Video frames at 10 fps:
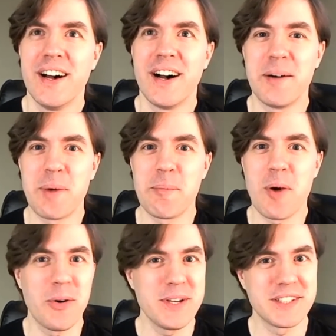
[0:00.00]
Um, I'm
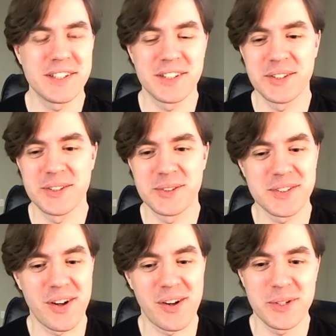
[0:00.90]
always in
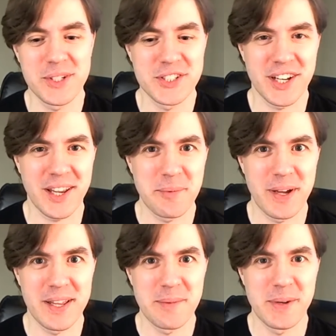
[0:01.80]
Gnus, always checking
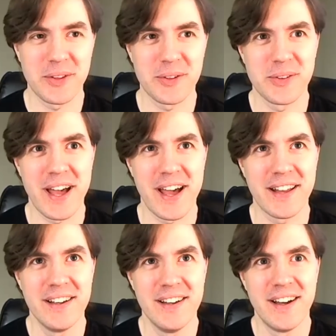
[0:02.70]
my email through that.